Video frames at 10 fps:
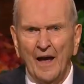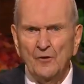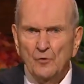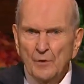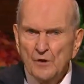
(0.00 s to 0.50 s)

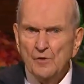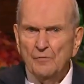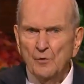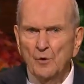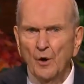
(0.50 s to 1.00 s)
And to each
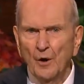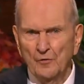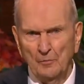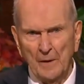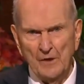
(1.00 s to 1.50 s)
of you who
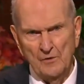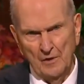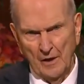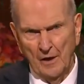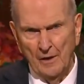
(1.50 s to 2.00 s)
has
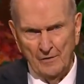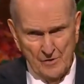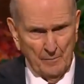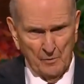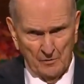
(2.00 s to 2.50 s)
made
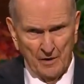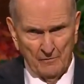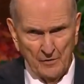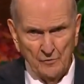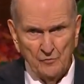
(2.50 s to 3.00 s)
temple
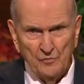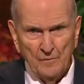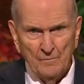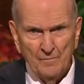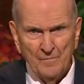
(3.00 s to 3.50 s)

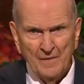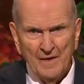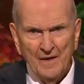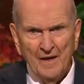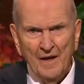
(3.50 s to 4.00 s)
covenants,
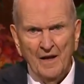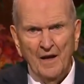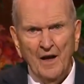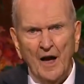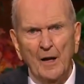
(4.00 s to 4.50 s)

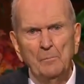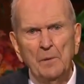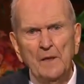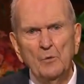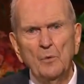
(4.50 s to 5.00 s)
I
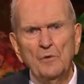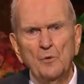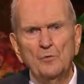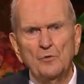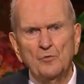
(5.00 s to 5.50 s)
plead with
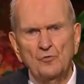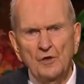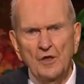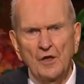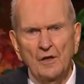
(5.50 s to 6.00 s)
you to
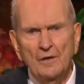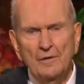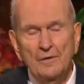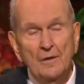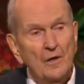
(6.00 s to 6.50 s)
seek
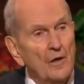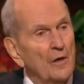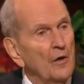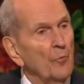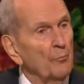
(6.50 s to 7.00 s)

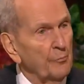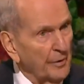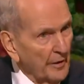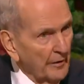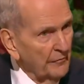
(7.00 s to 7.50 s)

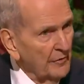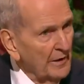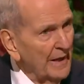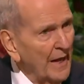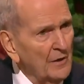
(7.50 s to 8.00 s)

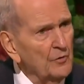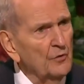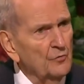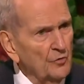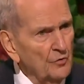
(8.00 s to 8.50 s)
prayerfully and
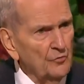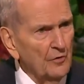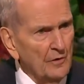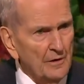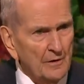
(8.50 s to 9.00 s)

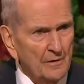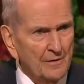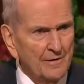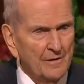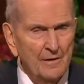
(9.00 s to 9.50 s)
consistently
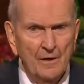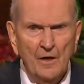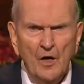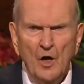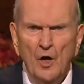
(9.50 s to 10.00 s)

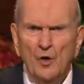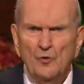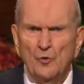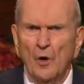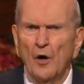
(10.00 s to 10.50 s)

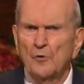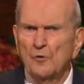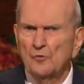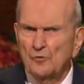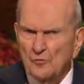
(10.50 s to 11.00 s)
to
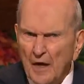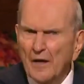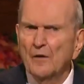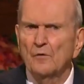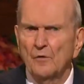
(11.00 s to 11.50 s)

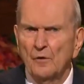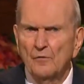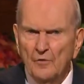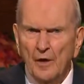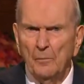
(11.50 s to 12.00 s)

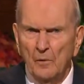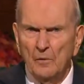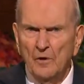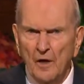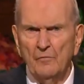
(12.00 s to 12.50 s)
understand
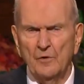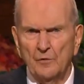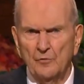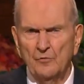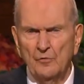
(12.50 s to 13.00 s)
temple
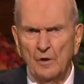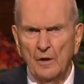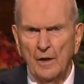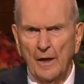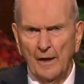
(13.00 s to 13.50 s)
covenants
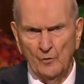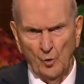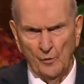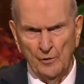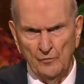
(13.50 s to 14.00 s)
and
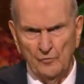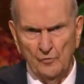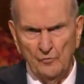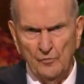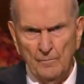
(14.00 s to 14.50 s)

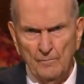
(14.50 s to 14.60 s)
ordinances.